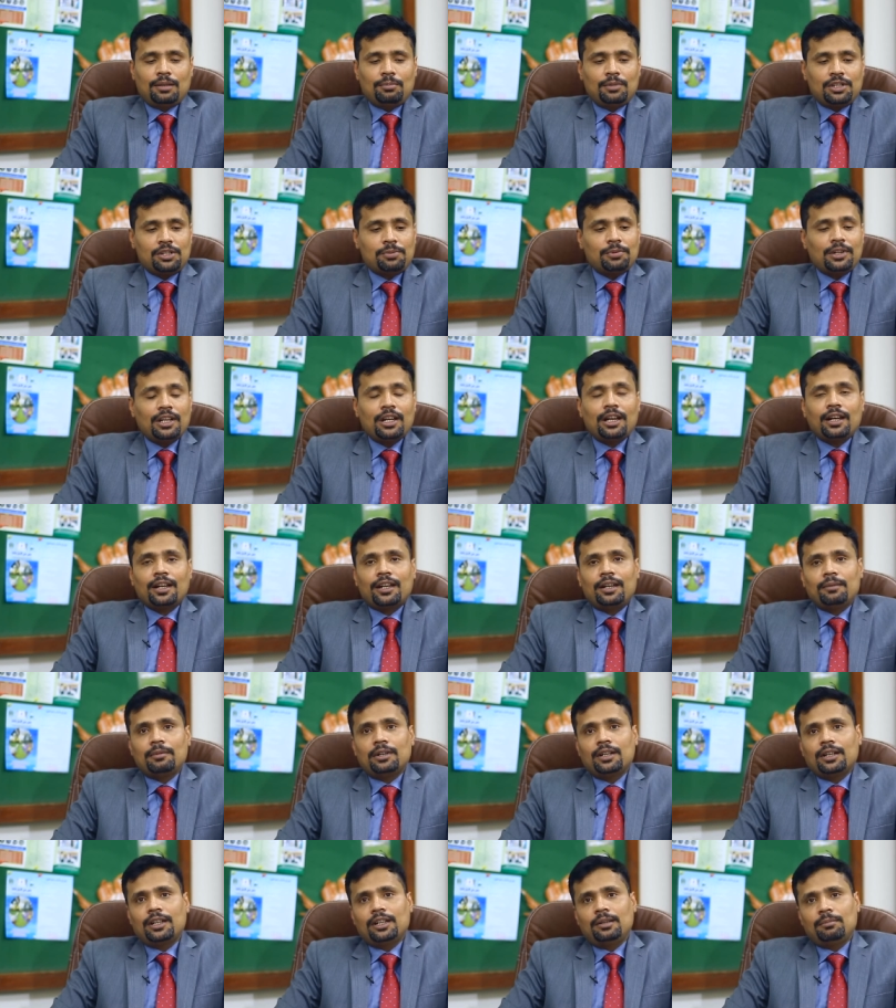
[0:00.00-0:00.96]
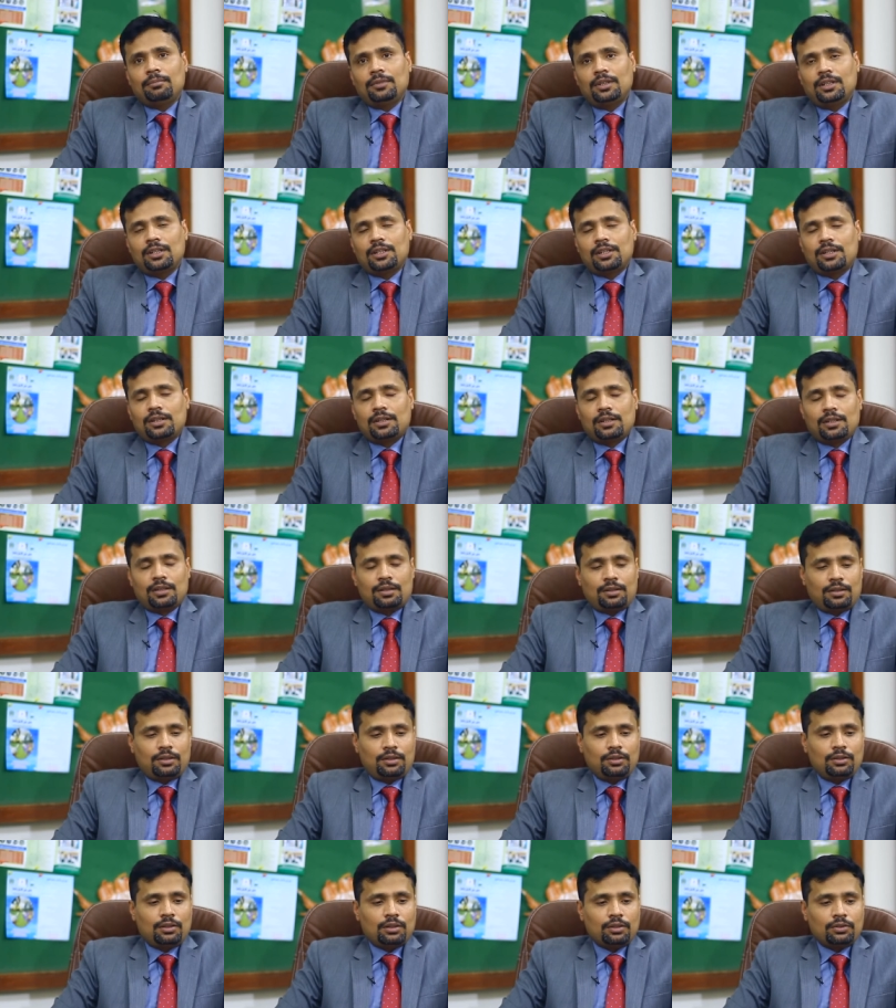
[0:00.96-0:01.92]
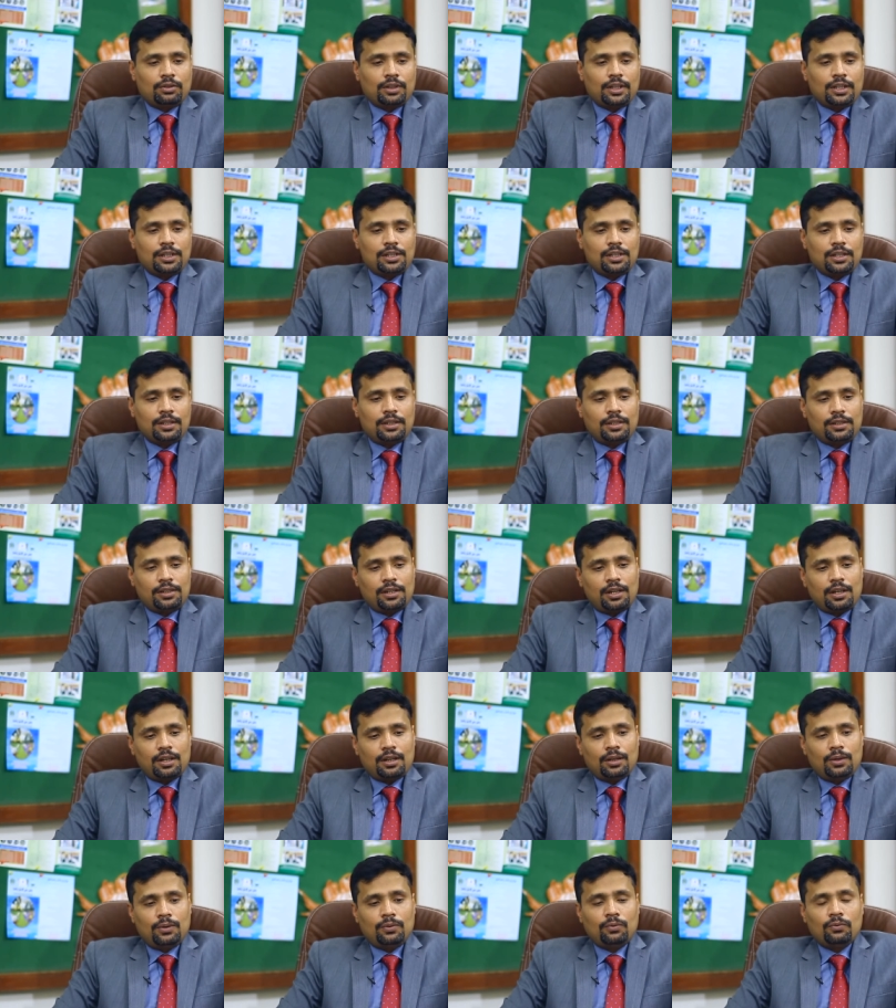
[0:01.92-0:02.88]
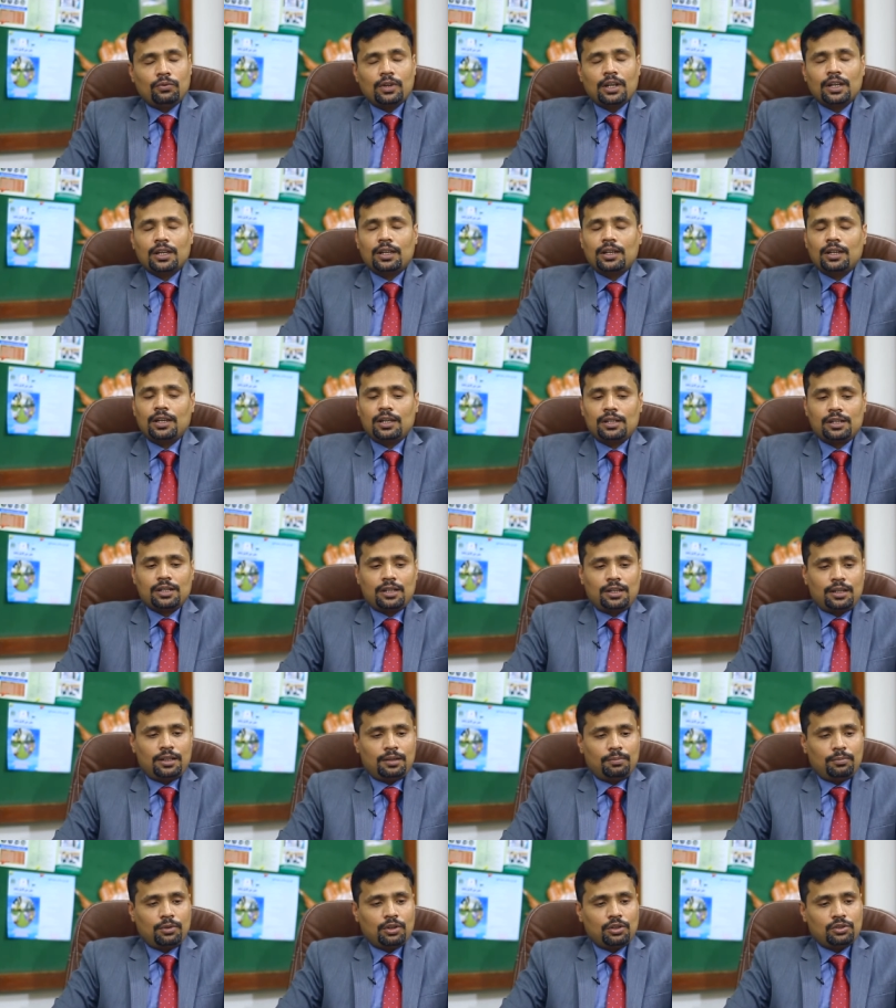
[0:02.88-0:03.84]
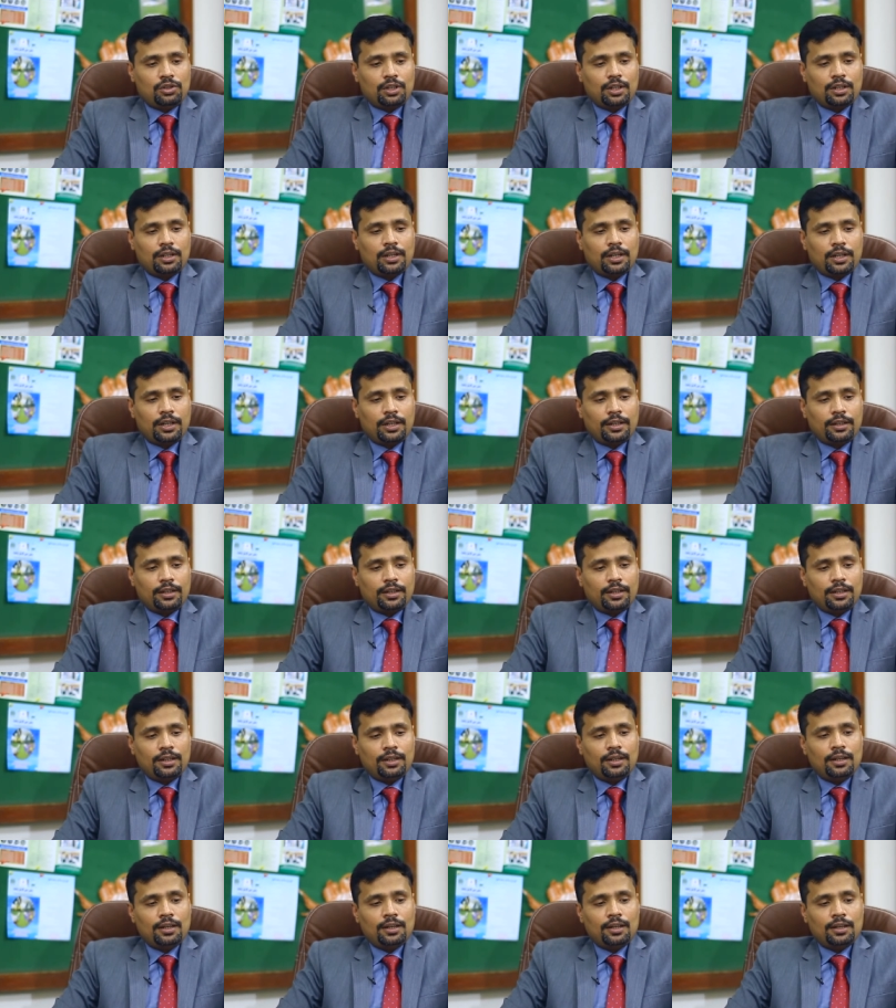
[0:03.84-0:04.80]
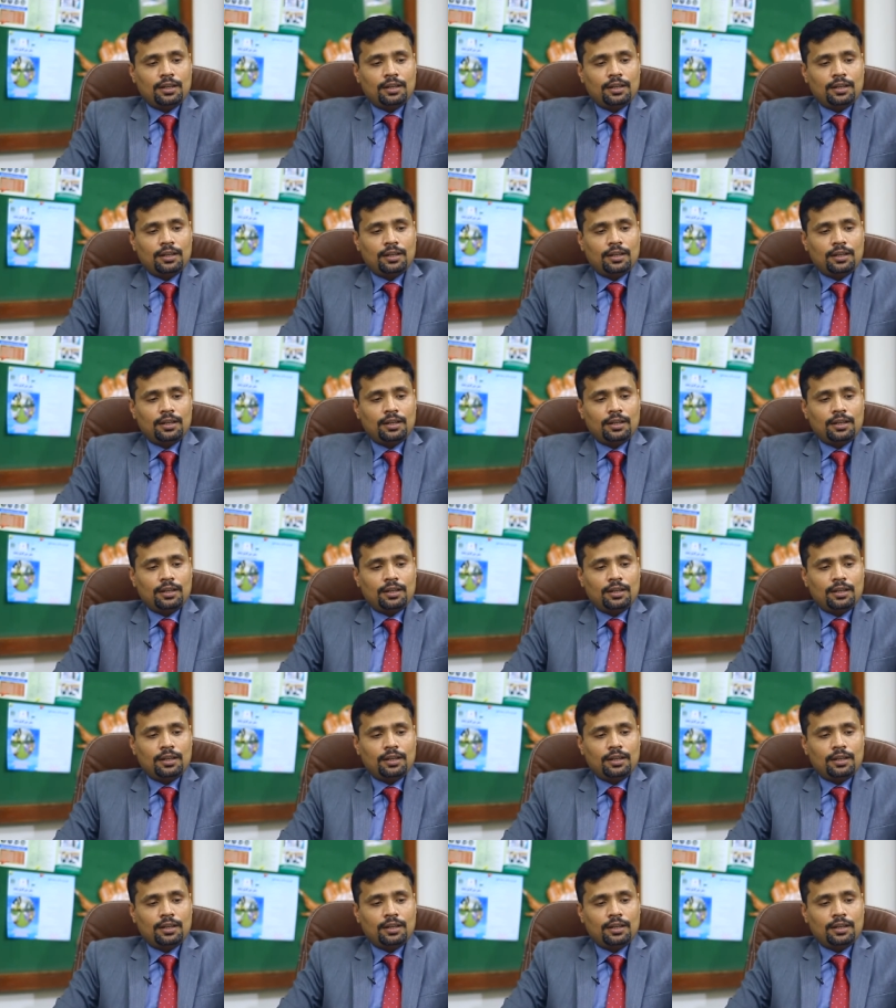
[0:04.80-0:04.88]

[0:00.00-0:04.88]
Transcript: Bismillahirrahmanirrahim. This is Doctor Asad Isak, working as a project director,